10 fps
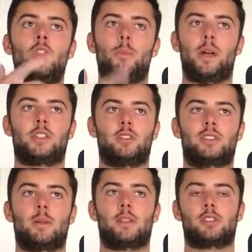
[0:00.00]
The better your
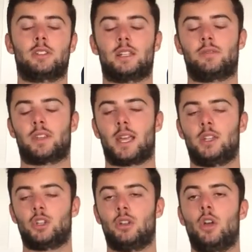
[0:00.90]
stimulus
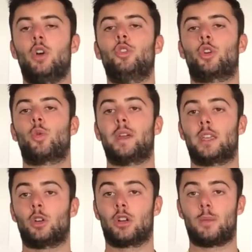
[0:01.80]
identification, the
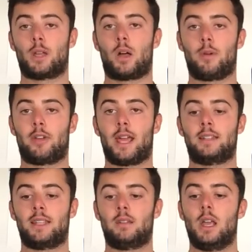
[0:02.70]
quicker you're going to become
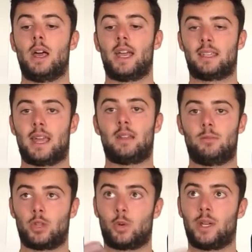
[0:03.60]
reacting. Again,
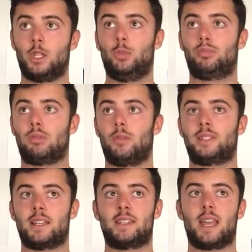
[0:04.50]
the quicker you
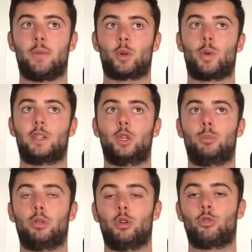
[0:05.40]
process it and the quicker you
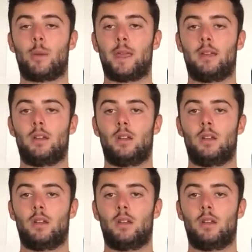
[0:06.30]
program it